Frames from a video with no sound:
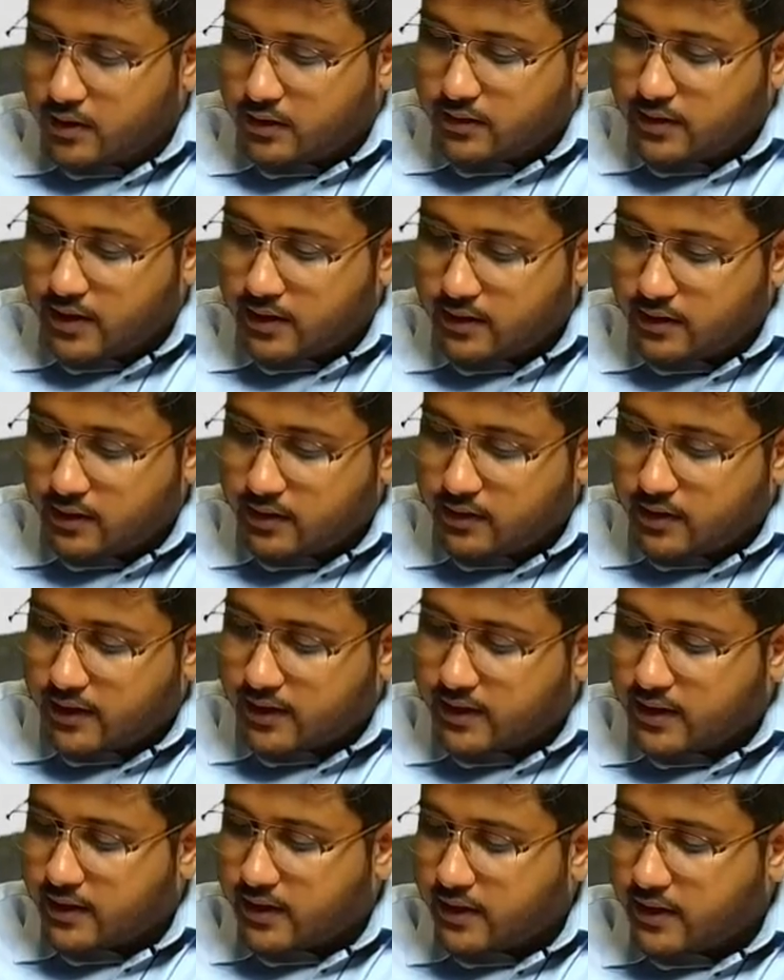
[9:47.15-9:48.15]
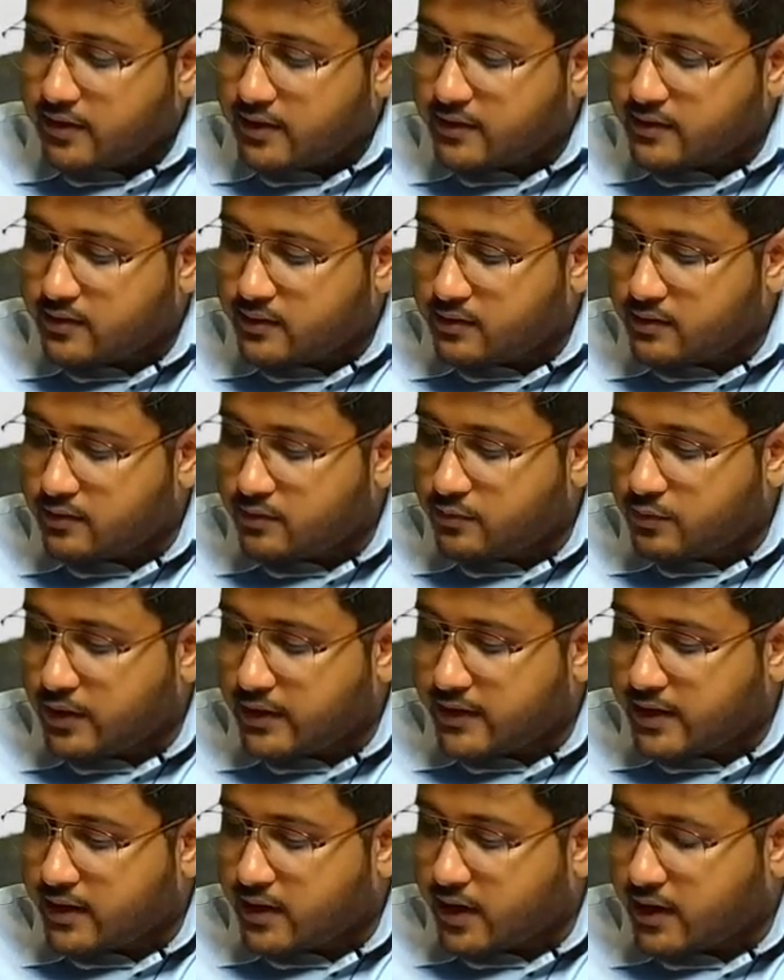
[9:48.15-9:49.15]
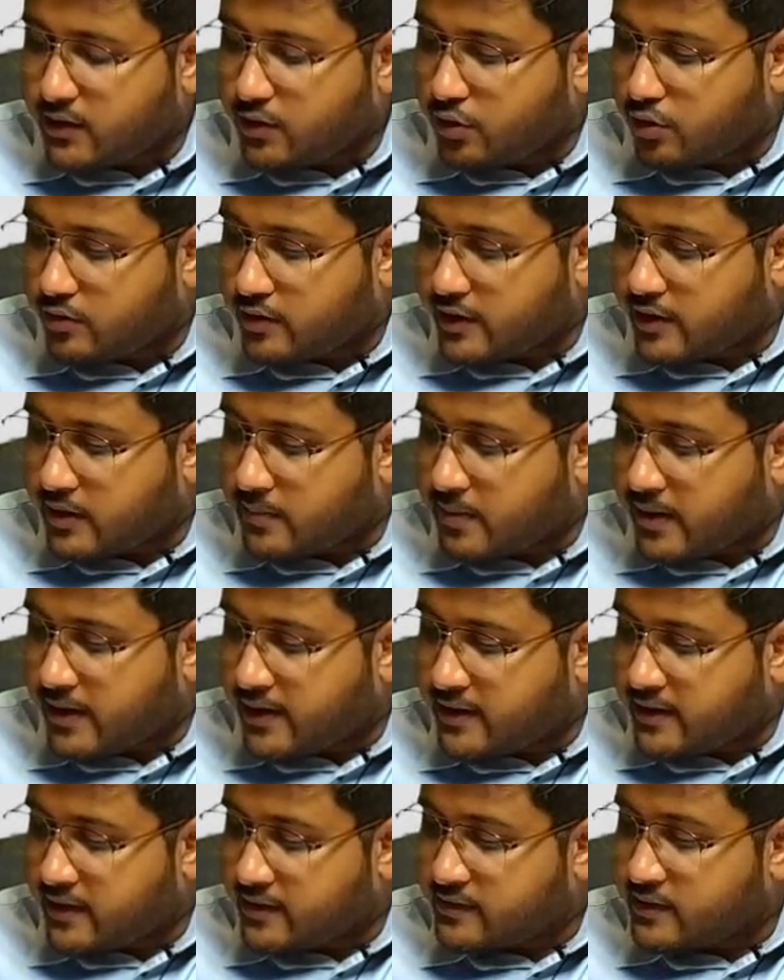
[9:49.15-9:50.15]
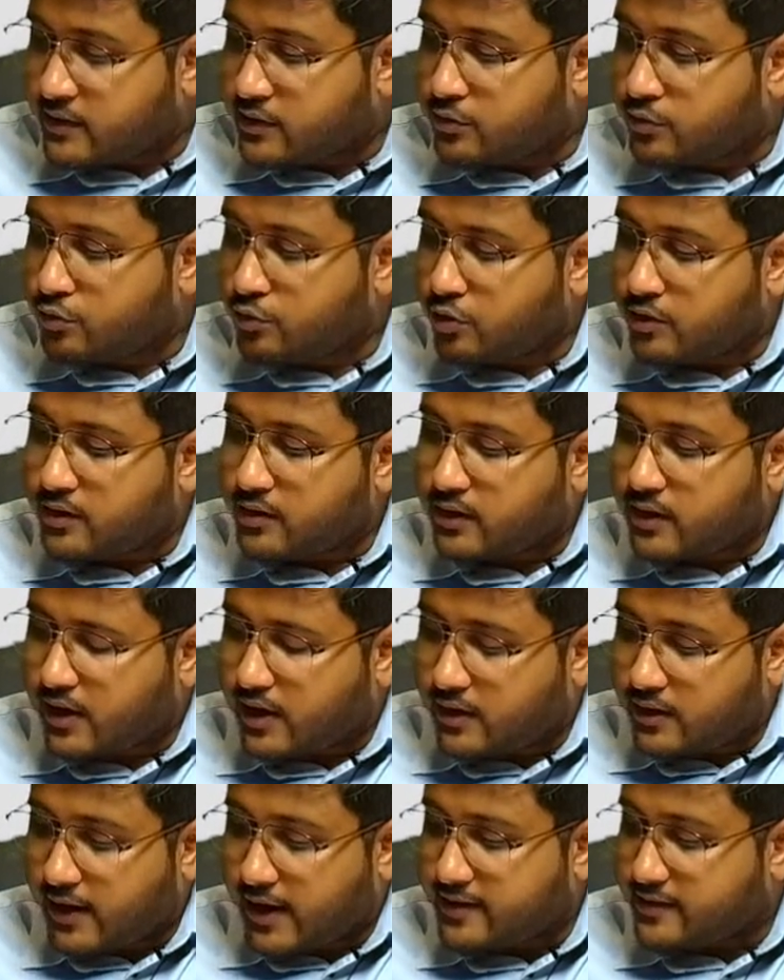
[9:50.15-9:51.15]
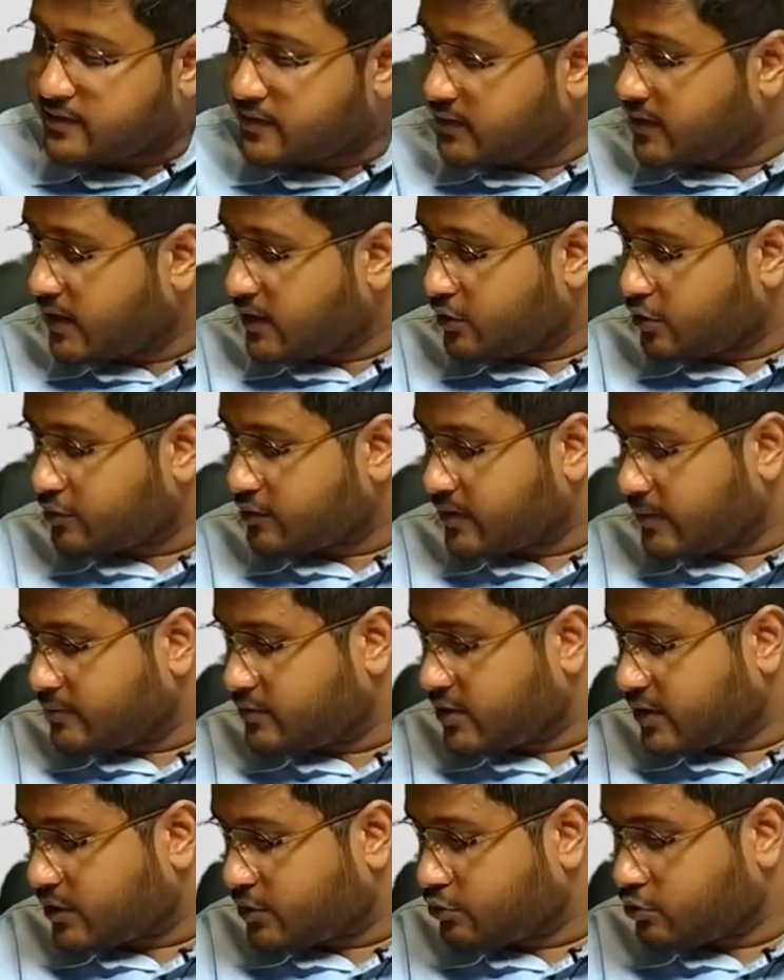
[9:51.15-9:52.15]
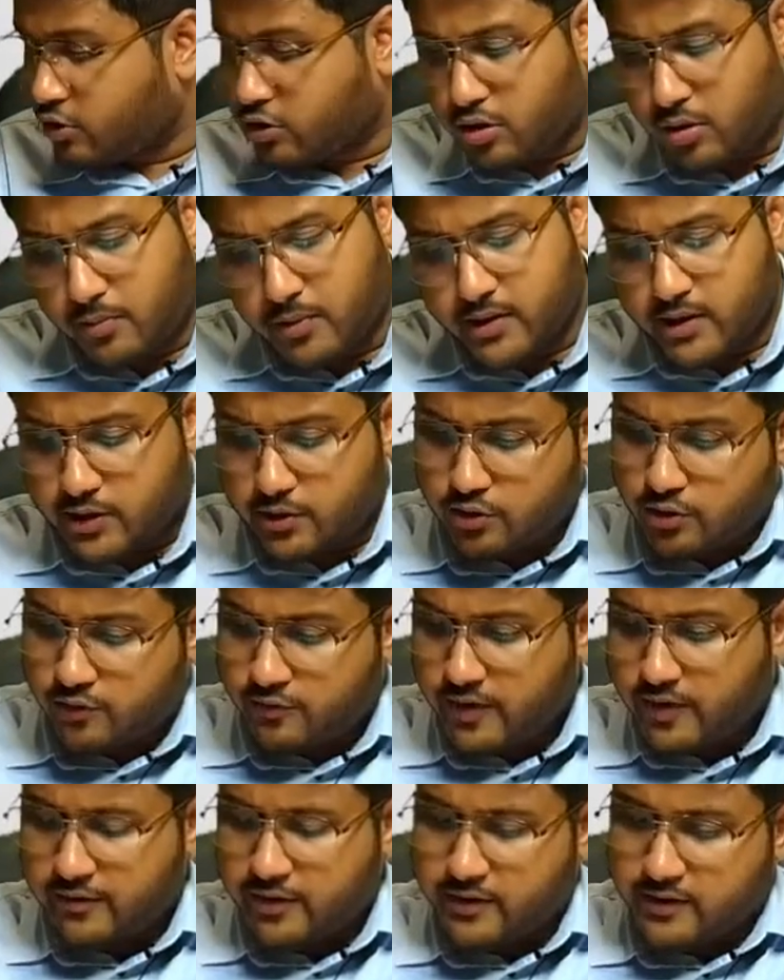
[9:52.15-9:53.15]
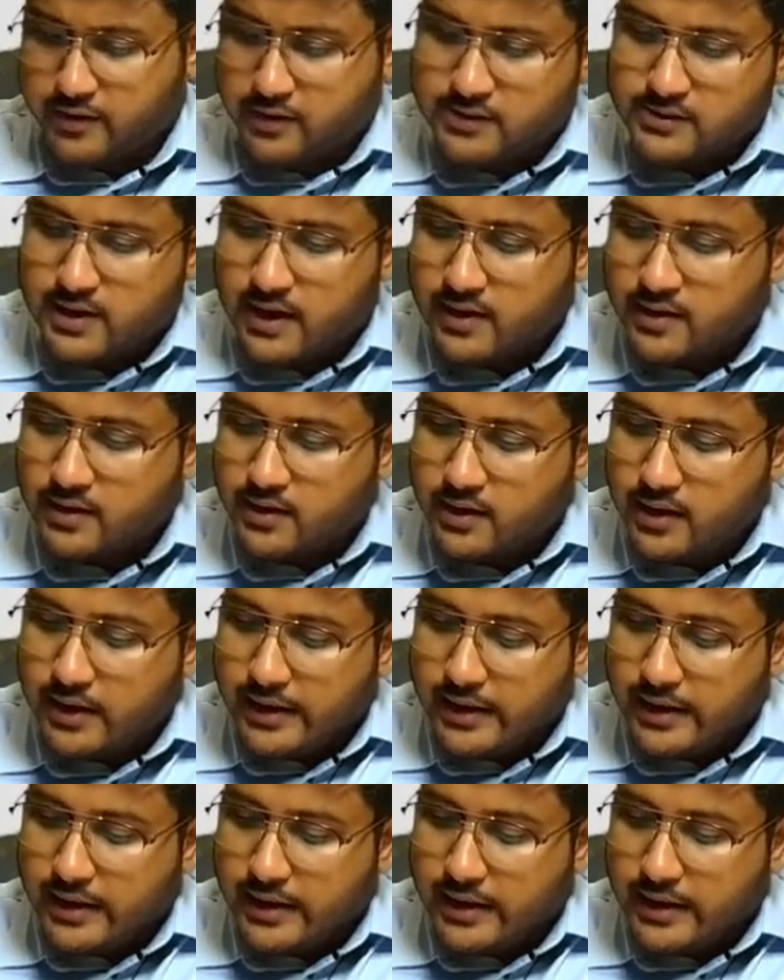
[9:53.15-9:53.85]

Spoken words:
Then Tucker and Wilton are not related party, as they are not subject to the common control. We have discussed that.